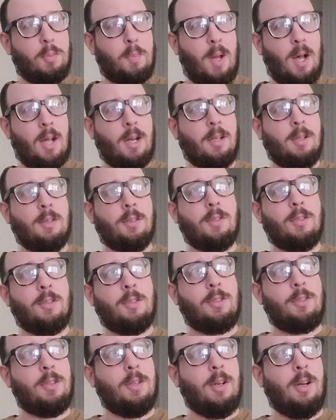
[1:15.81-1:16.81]

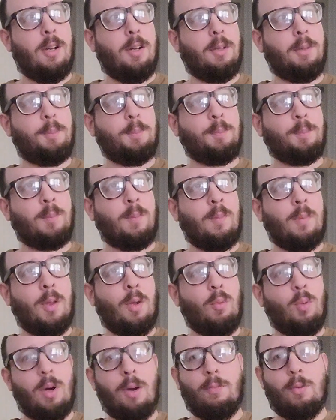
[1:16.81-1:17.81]
bottles
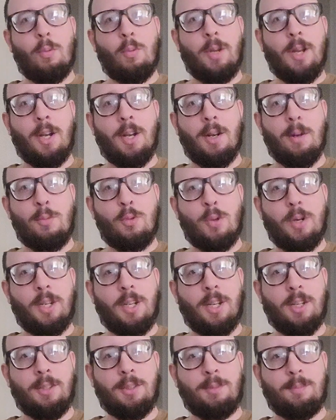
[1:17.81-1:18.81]
wherever we ended up
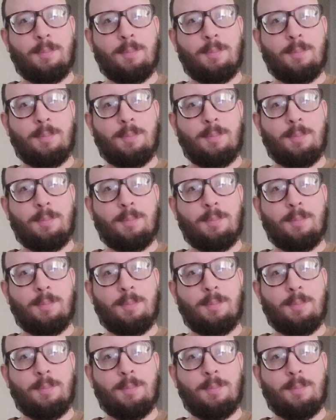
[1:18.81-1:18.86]
drinking.